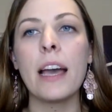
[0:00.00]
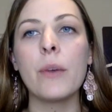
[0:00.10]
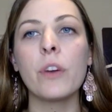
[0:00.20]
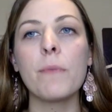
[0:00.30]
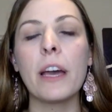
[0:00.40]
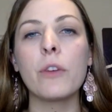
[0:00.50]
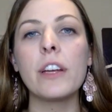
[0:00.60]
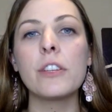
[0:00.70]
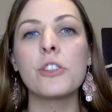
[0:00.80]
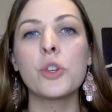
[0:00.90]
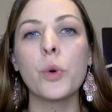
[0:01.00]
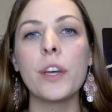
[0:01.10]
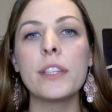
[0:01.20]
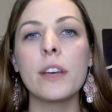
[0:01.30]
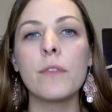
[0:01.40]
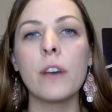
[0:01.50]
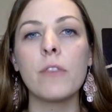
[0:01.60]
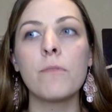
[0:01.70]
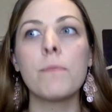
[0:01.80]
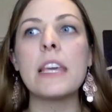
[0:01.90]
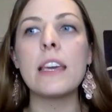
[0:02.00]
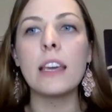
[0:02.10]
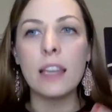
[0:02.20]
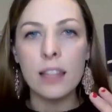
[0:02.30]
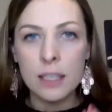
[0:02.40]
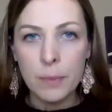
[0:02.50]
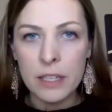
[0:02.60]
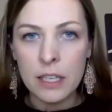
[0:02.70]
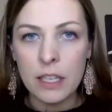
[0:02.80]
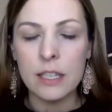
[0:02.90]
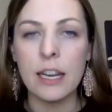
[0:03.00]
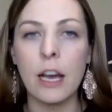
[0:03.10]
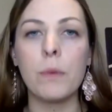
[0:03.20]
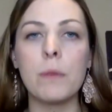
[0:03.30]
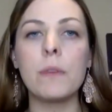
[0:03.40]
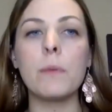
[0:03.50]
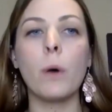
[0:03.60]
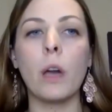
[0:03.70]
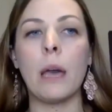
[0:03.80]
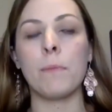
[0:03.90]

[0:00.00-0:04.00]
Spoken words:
one of my greatest joys of being in this business and helping people get